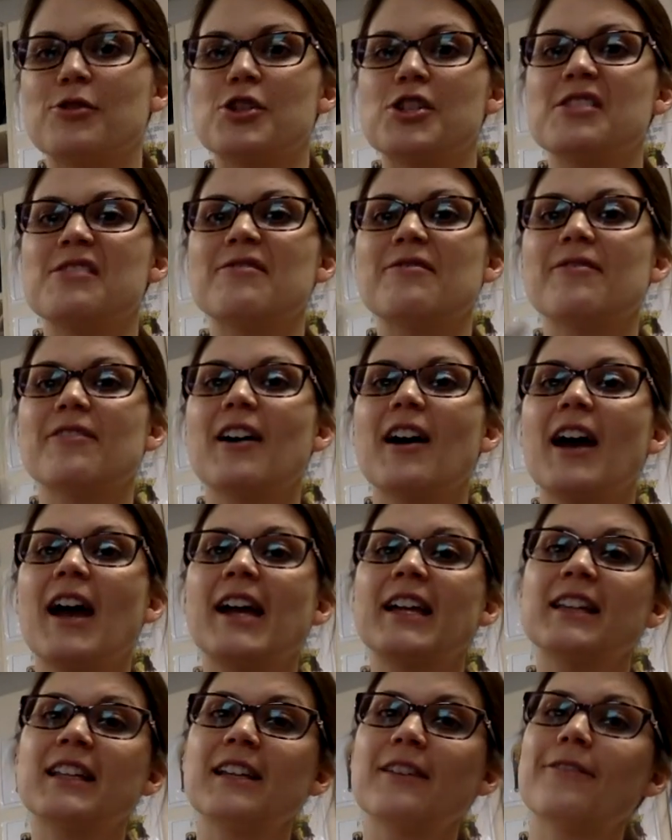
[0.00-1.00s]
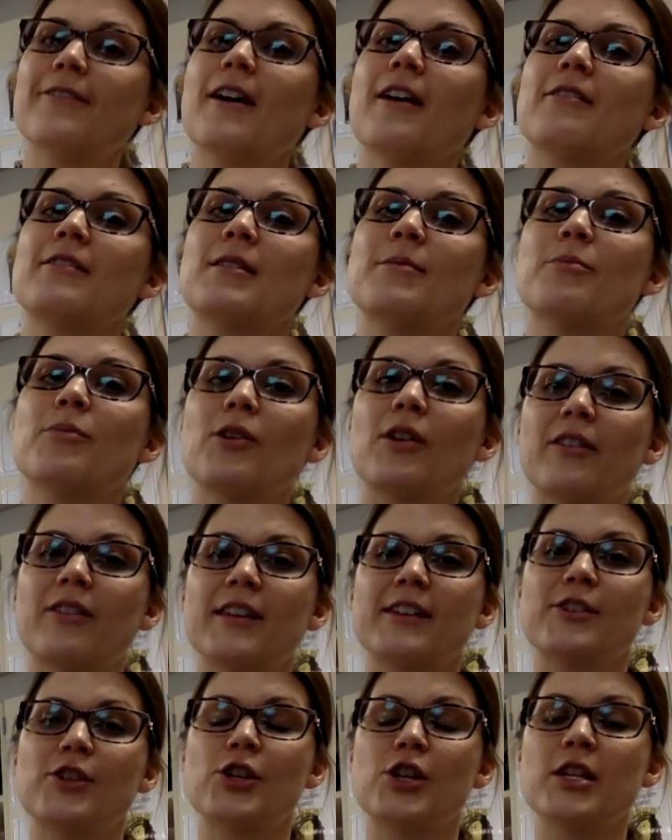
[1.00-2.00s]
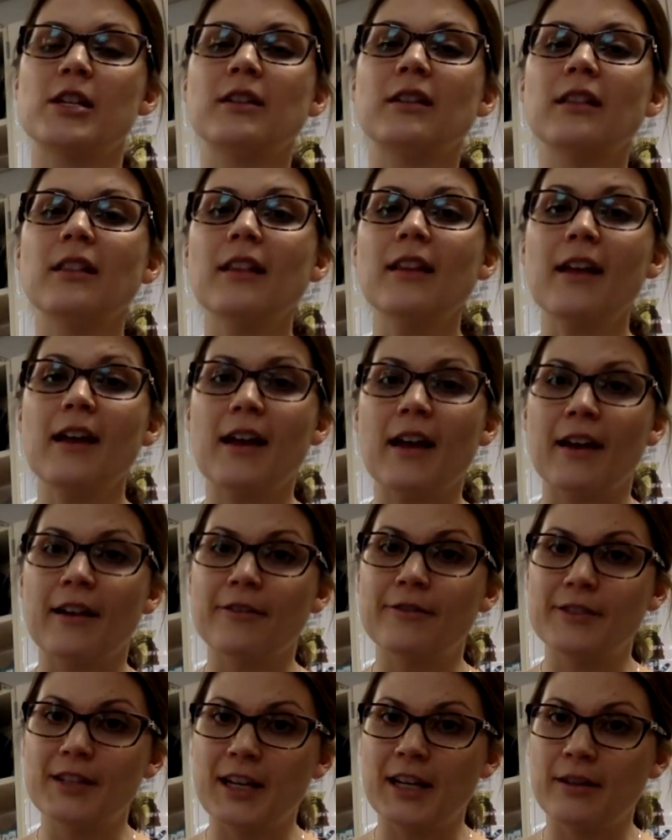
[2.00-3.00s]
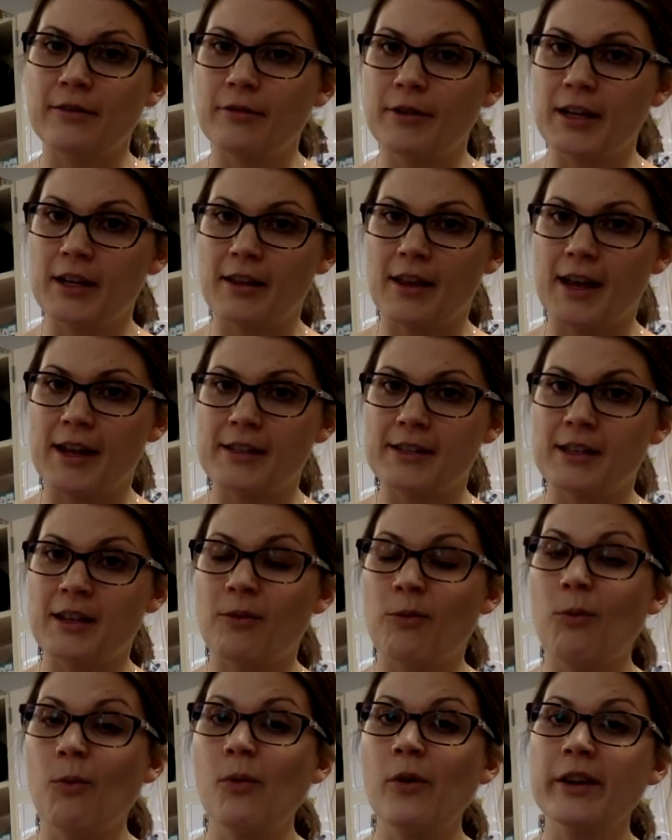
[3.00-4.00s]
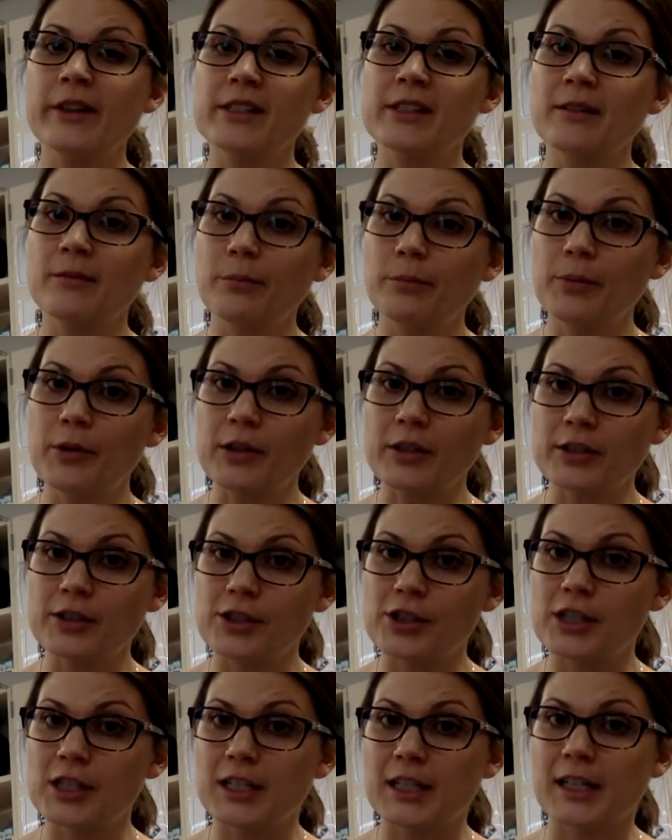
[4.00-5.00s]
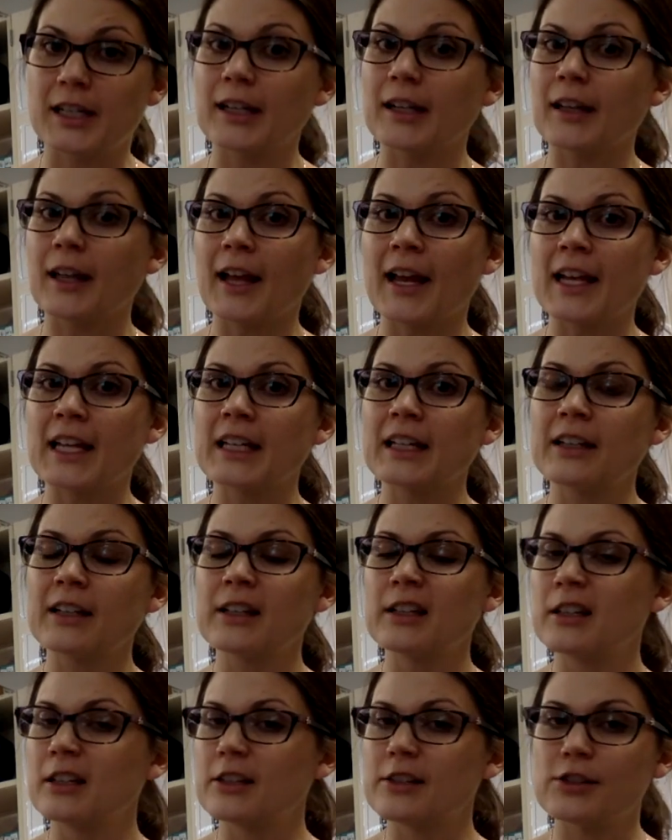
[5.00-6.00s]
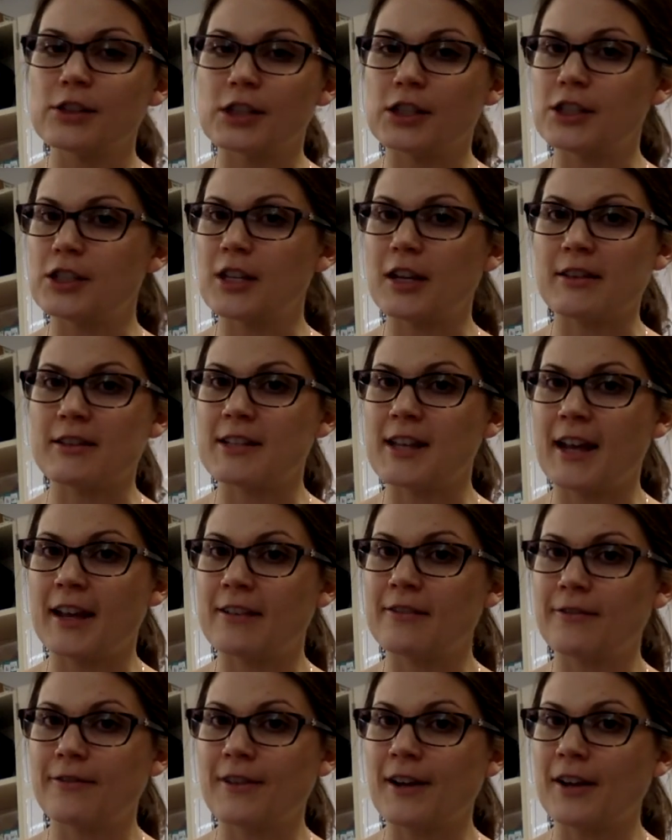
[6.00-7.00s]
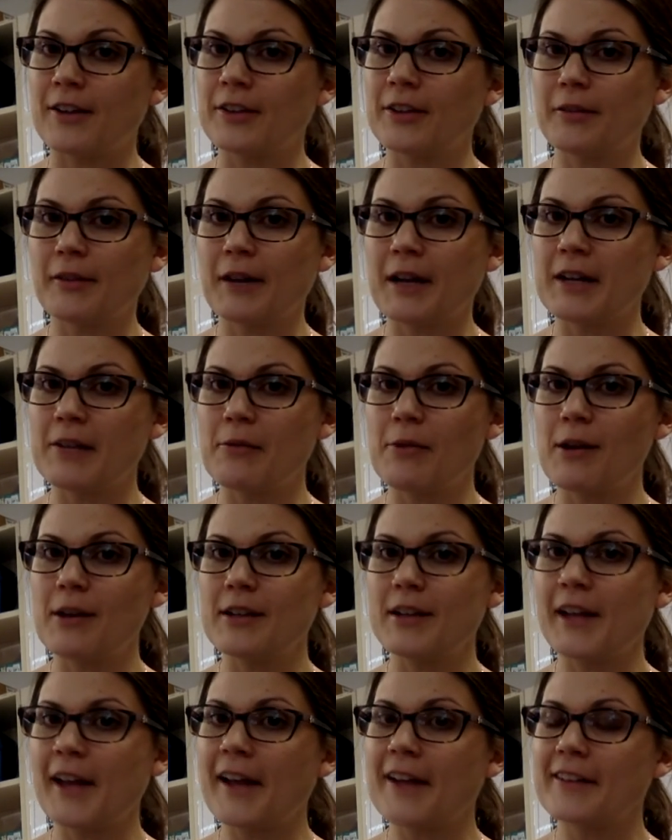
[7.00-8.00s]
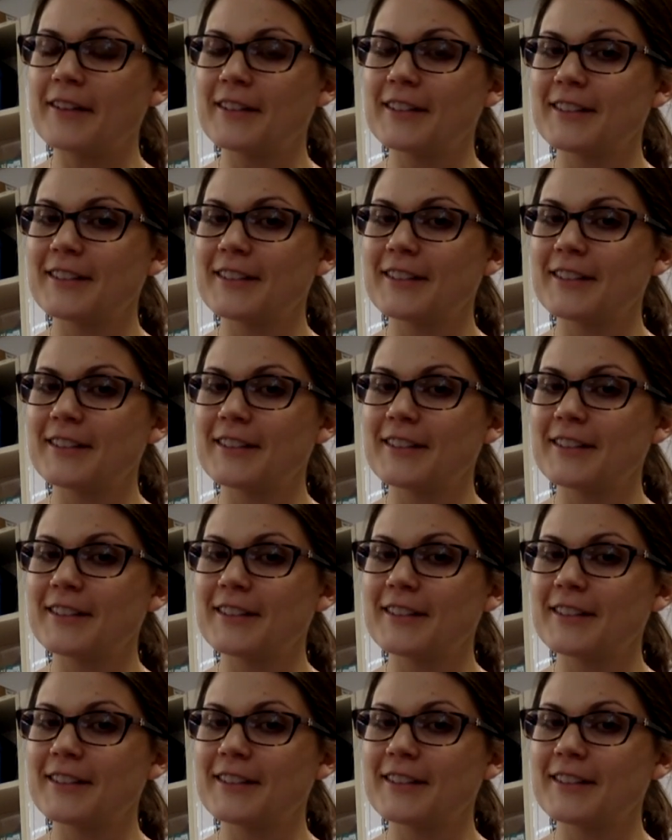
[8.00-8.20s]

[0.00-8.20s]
she finally found a book that she loved and realized it wasn't books she didn't like. She just hadn't found the right one yet.